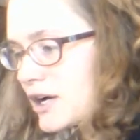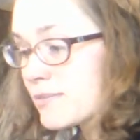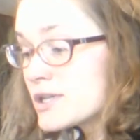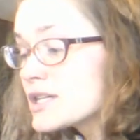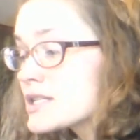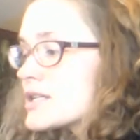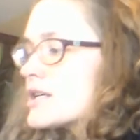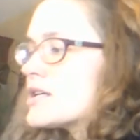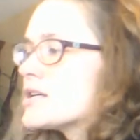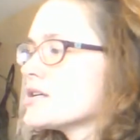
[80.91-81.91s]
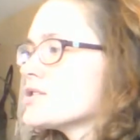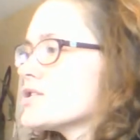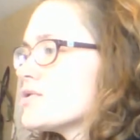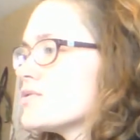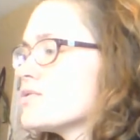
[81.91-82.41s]
in our books
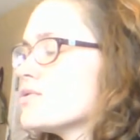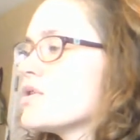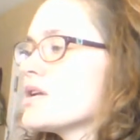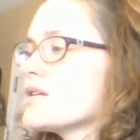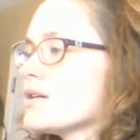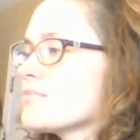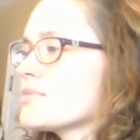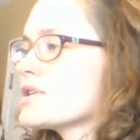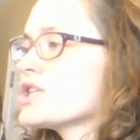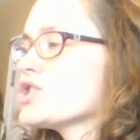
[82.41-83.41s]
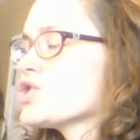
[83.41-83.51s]
to number